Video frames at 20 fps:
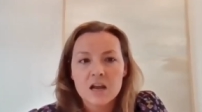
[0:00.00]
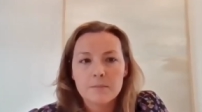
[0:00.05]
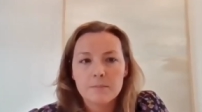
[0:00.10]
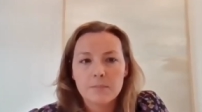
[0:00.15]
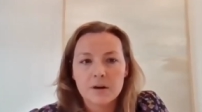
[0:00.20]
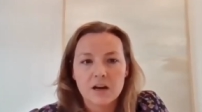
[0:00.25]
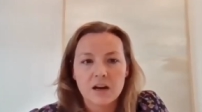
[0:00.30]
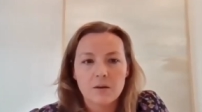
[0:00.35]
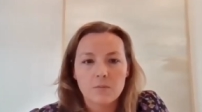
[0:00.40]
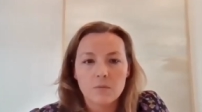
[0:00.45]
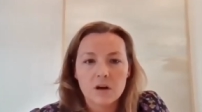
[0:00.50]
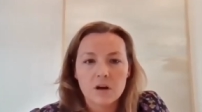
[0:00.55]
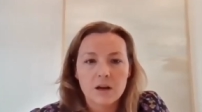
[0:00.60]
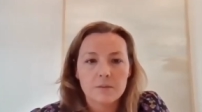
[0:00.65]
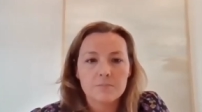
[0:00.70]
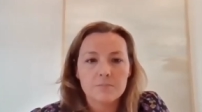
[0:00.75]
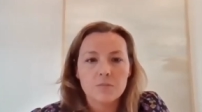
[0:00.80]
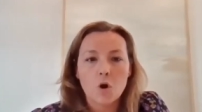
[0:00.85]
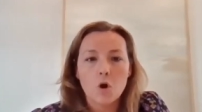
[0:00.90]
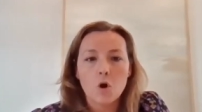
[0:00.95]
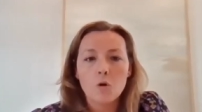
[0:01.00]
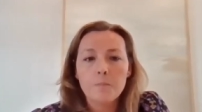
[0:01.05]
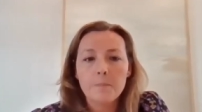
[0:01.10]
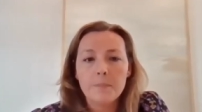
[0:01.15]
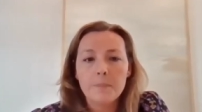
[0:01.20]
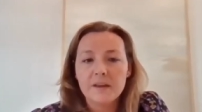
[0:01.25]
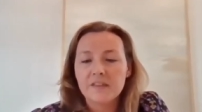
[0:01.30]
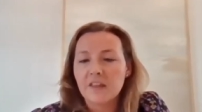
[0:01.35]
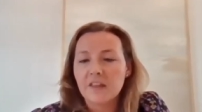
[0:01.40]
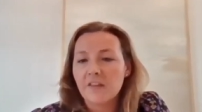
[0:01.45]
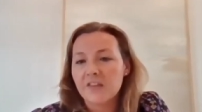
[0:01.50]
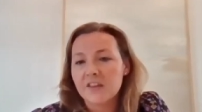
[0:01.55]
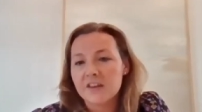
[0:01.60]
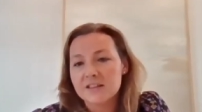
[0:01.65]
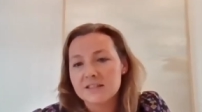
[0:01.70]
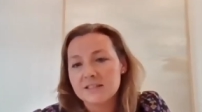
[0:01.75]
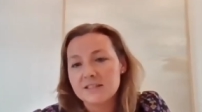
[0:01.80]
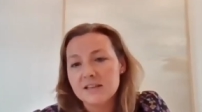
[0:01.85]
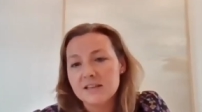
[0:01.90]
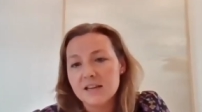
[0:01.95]
But what I'm hoping that
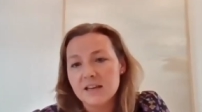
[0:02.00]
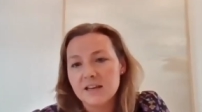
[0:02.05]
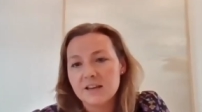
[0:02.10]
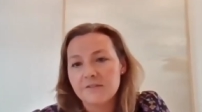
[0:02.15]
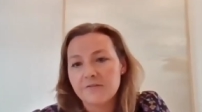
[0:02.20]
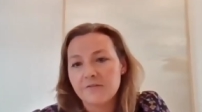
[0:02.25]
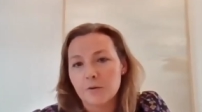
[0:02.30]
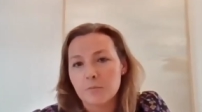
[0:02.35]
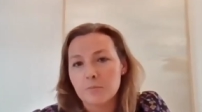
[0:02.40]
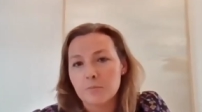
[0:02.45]
this did for